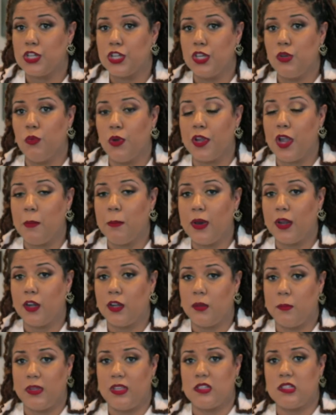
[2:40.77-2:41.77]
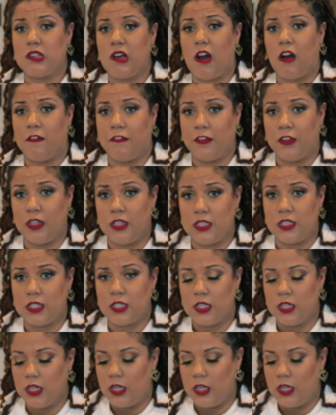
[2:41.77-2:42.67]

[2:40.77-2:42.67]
So you want your butter to be softened.